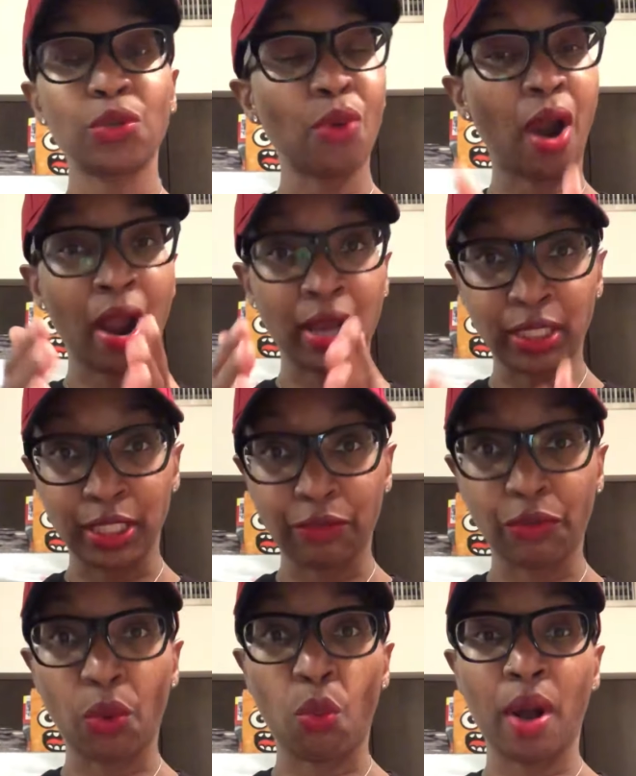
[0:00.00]
You are a
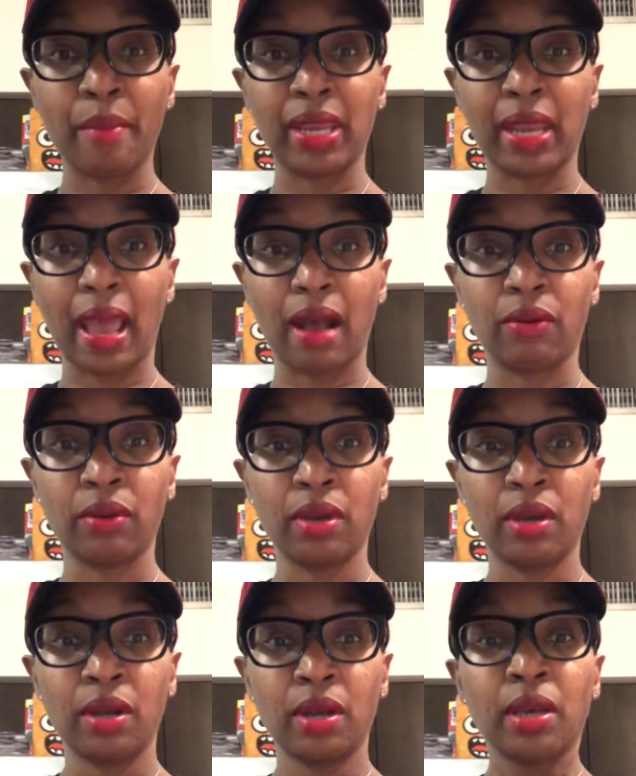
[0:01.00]
different woman now.
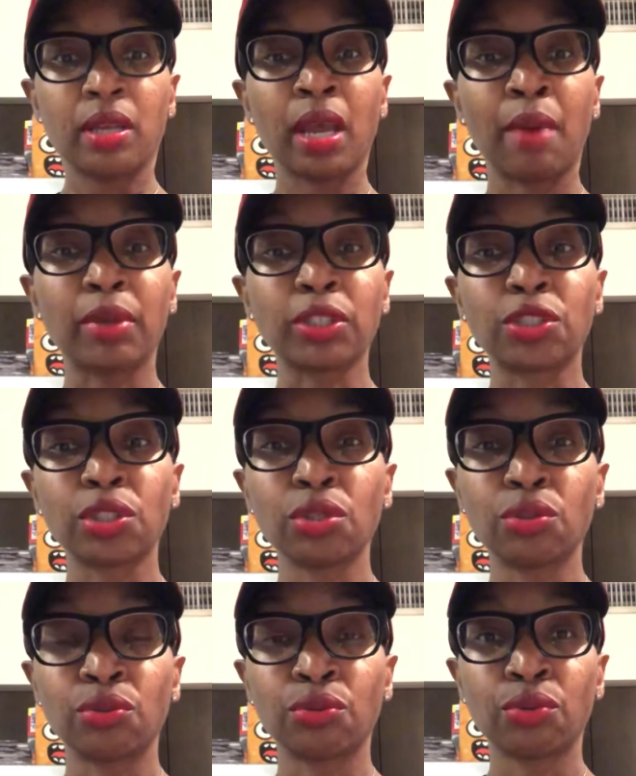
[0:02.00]
Number
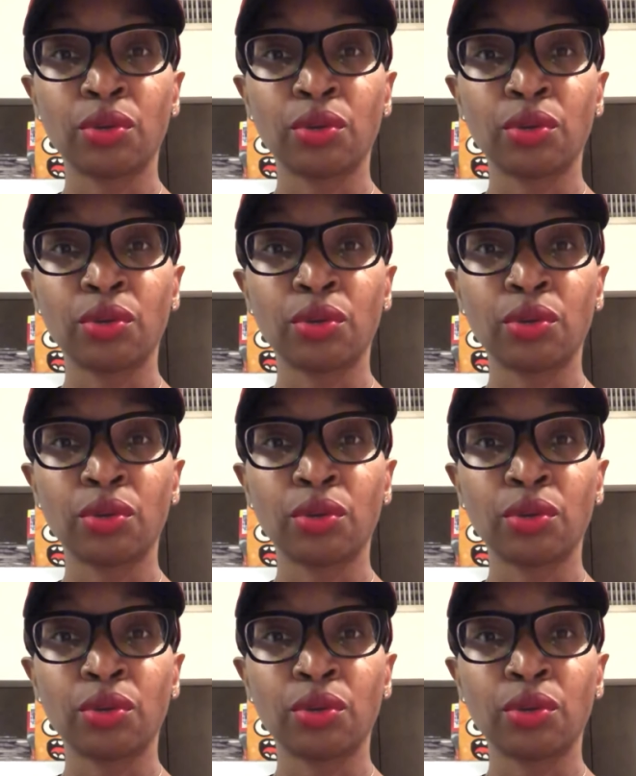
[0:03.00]
2,